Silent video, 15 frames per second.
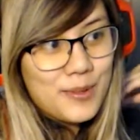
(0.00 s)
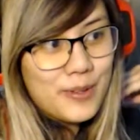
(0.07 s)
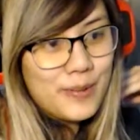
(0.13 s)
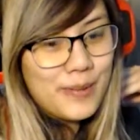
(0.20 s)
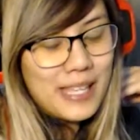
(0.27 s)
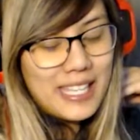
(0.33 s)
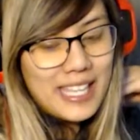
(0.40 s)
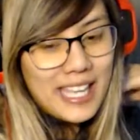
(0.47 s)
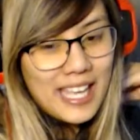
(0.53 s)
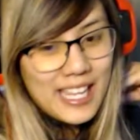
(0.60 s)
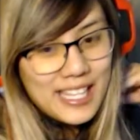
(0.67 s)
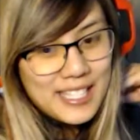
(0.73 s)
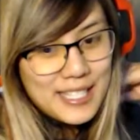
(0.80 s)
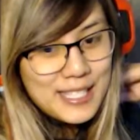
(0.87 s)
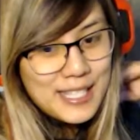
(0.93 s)
where I'm like, yeah,
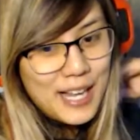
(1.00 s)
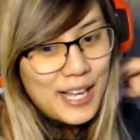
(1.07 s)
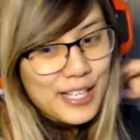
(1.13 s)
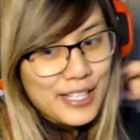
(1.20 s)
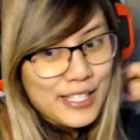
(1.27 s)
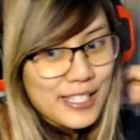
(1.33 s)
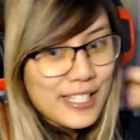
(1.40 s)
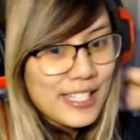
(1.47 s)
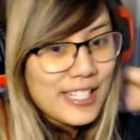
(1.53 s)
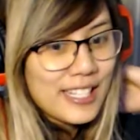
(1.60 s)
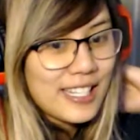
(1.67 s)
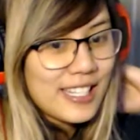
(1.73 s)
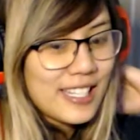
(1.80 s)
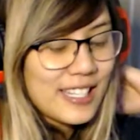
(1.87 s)
this is not good.